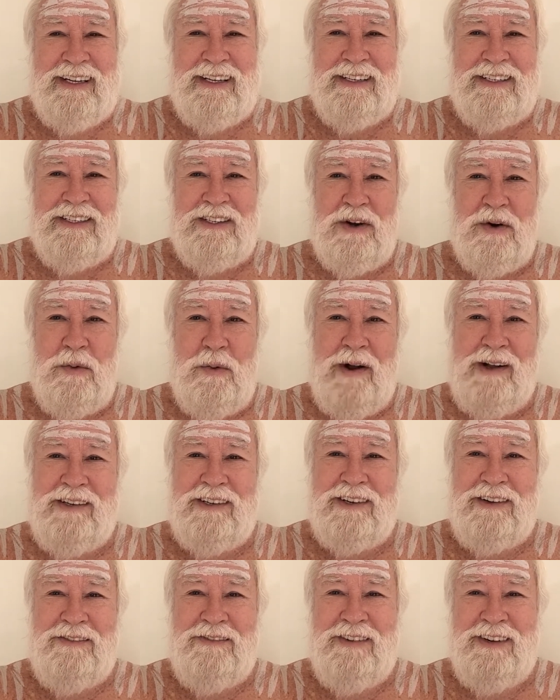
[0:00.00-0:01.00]
So
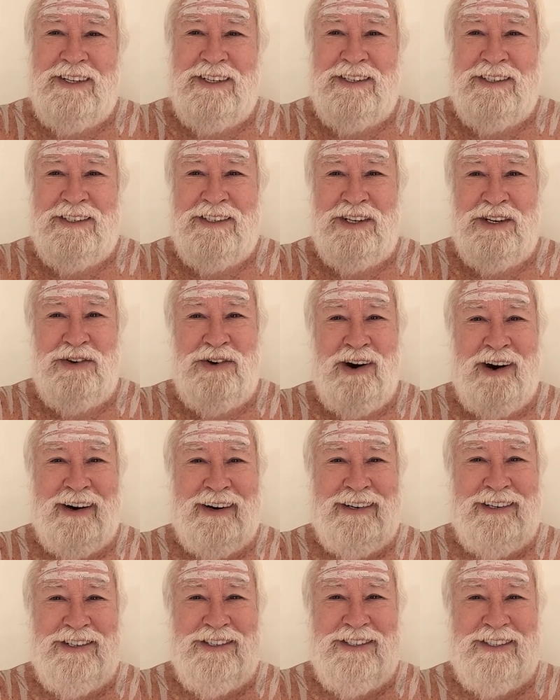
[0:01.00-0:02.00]
welcome to our
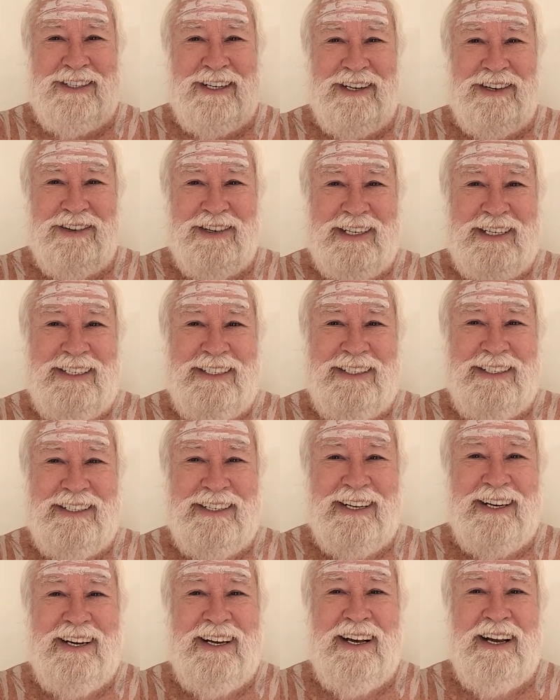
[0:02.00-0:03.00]
new series
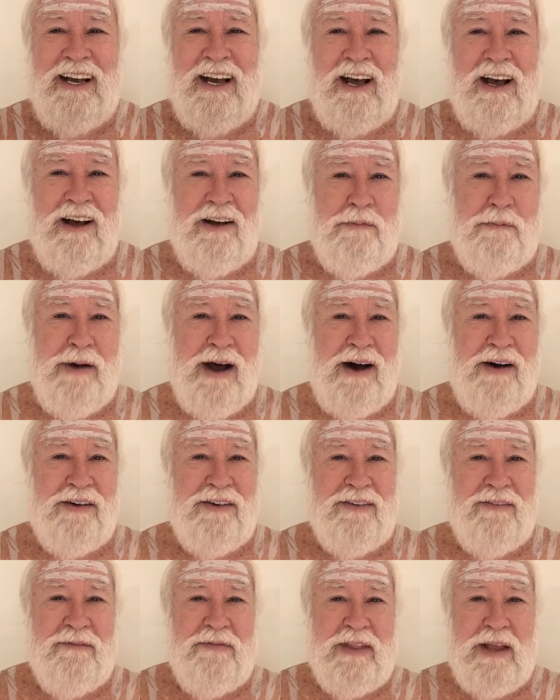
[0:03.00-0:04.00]

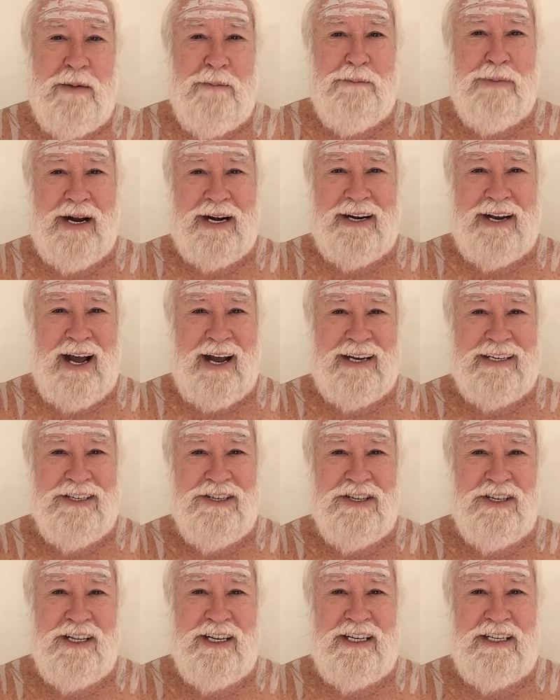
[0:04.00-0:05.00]
about
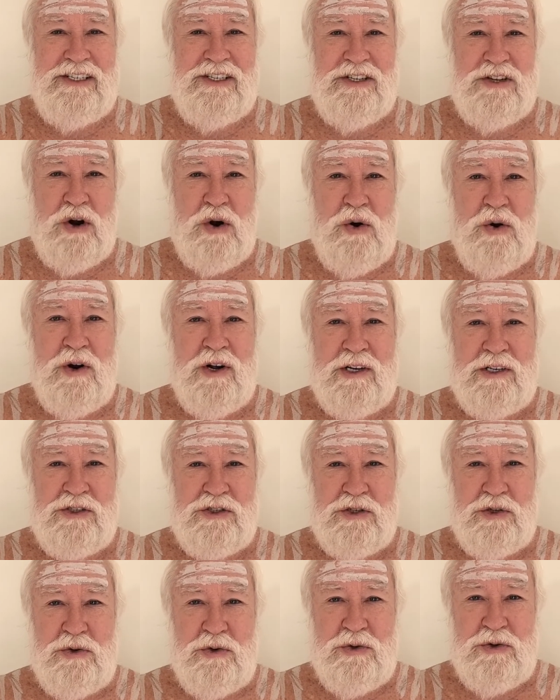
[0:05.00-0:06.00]
Patanjali Yoga
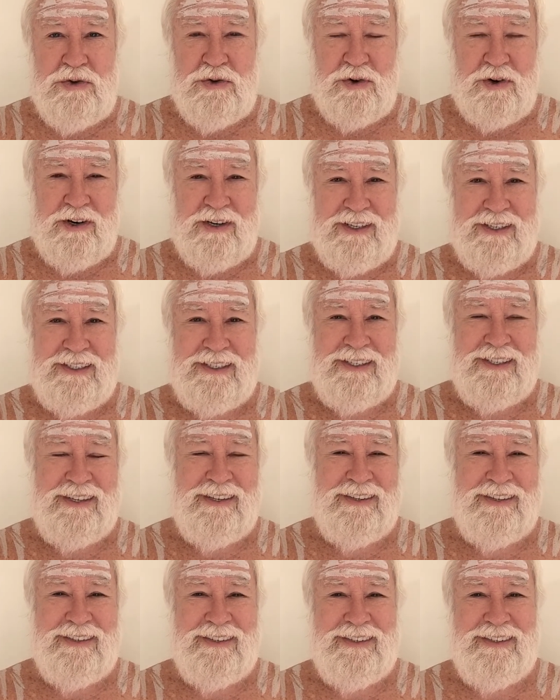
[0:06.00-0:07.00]
Sutras.
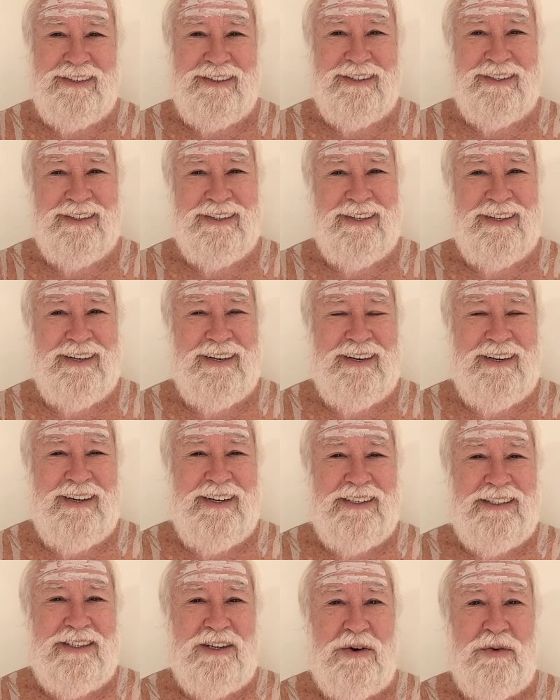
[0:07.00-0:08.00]

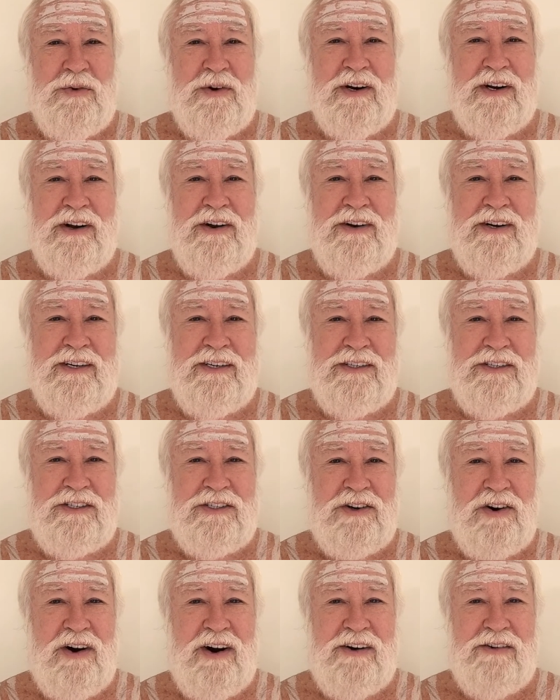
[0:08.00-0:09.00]
So we're going to
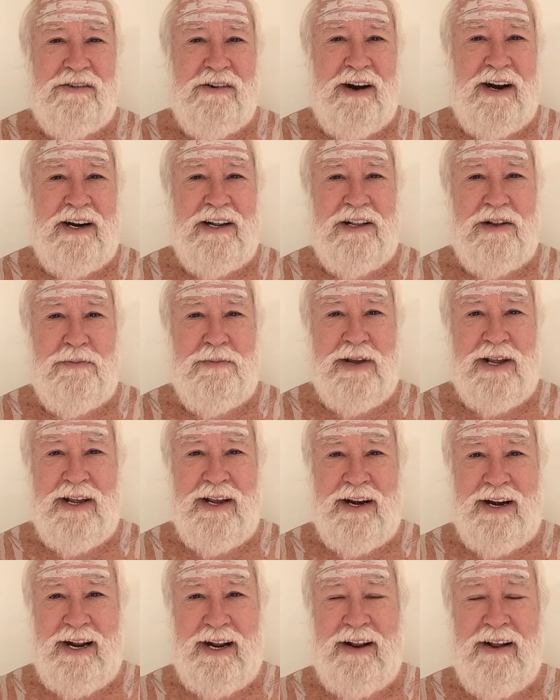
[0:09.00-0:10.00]
start right in the
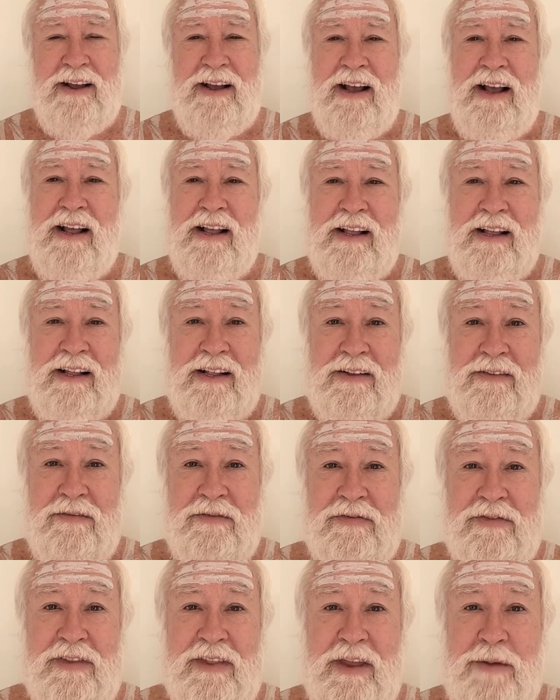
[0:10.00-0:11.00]
beginning.
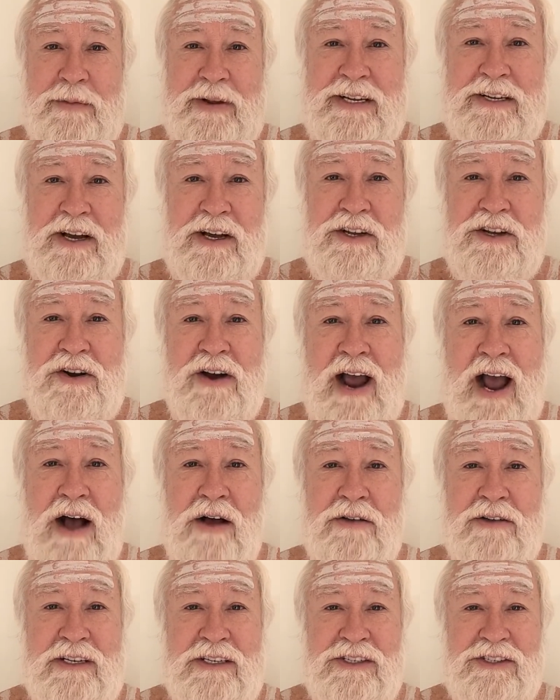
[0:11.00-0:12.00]
Let me tell you
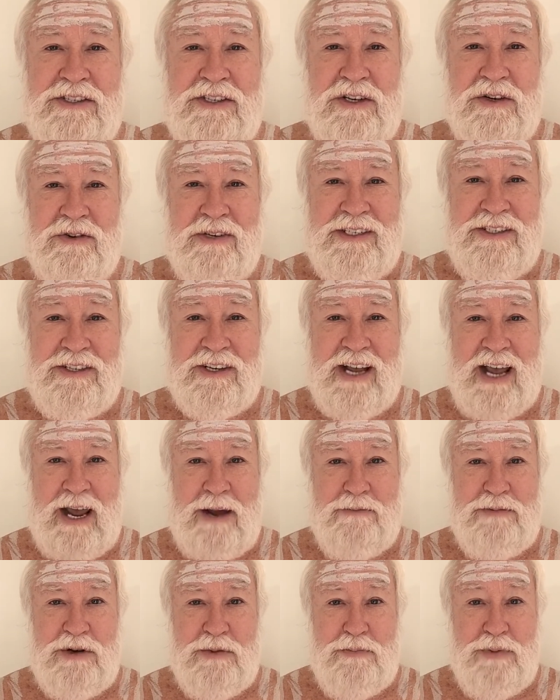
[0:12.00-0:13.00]
how this series
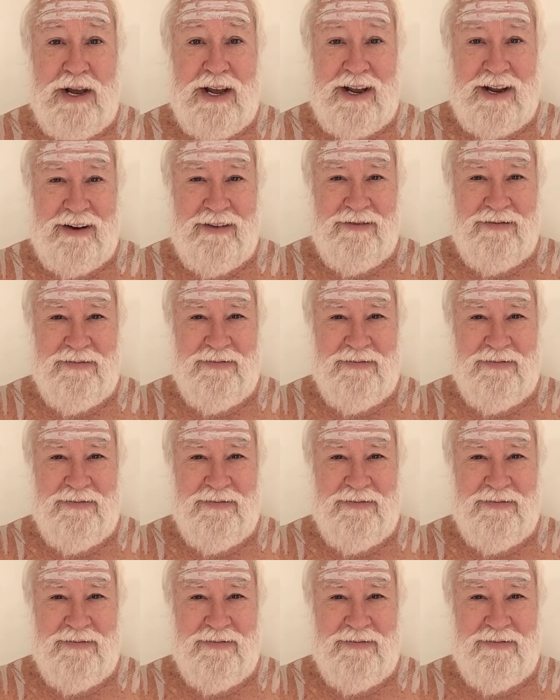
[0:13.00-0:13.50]
came to be.